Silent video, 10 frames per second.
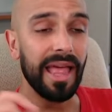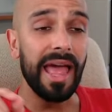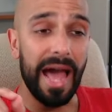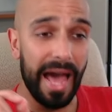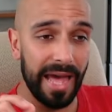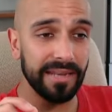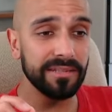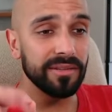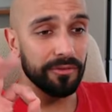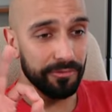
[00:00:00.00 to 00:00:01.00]

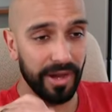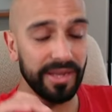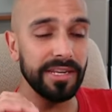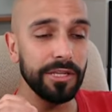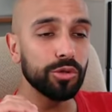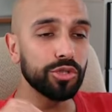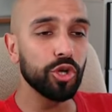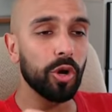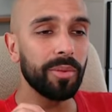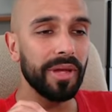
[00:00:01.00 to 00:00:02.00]
And finally, your
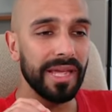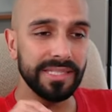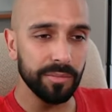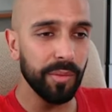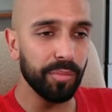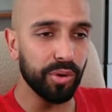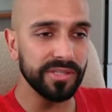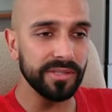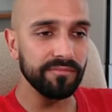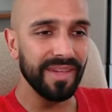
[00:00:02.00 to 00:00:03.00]
job is to be present.